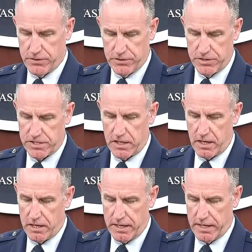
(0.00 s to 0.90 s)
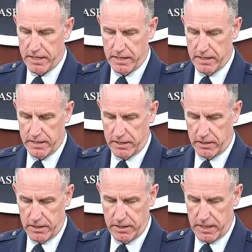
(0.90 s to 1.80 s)
You just saw a, a,
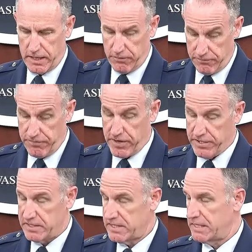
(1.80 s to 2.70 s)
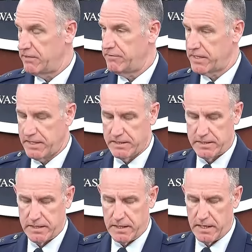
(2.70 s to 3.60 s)
a you know very
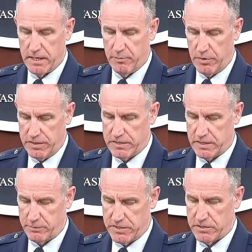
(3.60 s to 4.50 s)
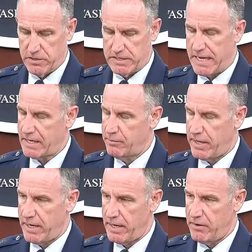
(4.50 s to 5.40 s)
significant uh, ballistic missile attack
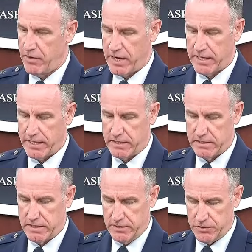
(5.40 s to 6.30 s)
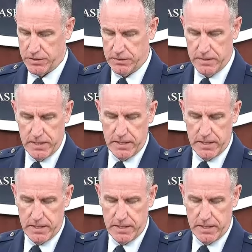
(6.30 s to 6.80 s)
by Iran against Israel,